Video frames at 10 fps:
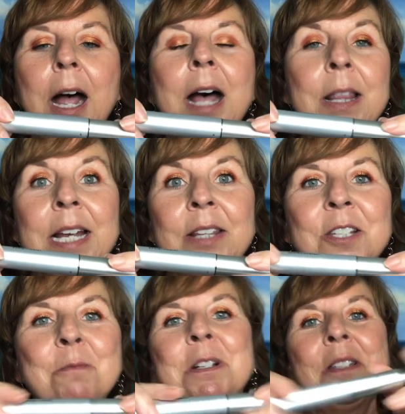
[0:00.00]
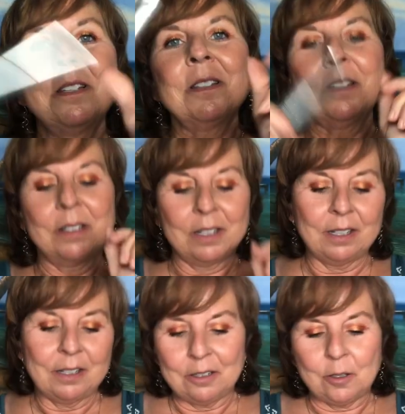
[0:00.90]
I like this one.
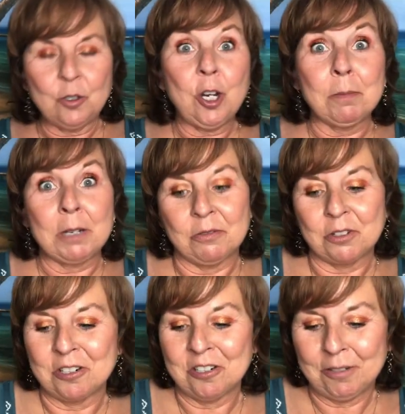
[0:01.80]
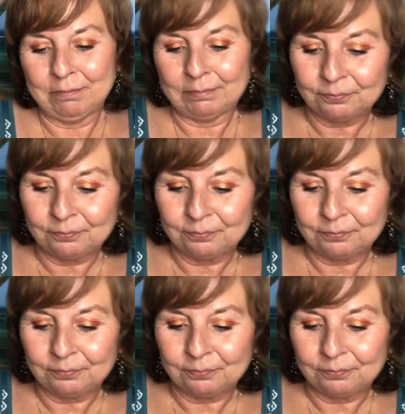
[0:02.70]
Good job, CoverGirl.